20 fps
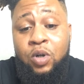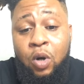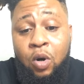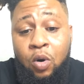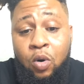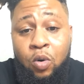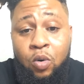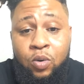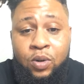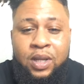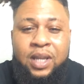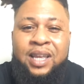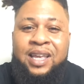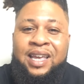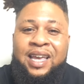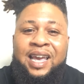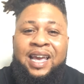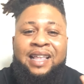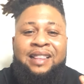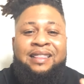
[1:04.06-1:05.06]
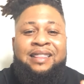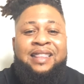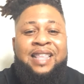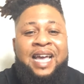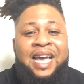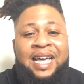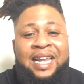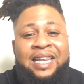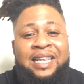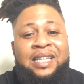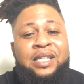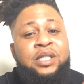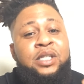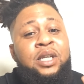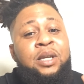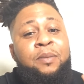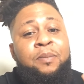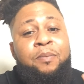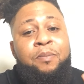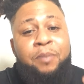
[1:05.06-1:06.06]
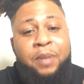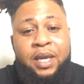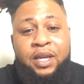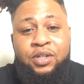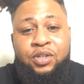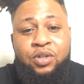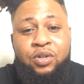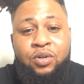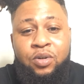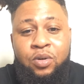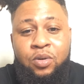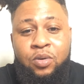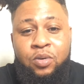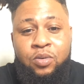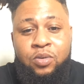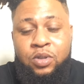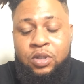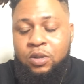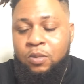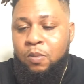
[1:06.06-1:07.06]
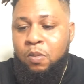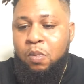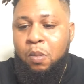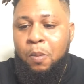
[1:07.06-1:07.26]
gold. And that is major news.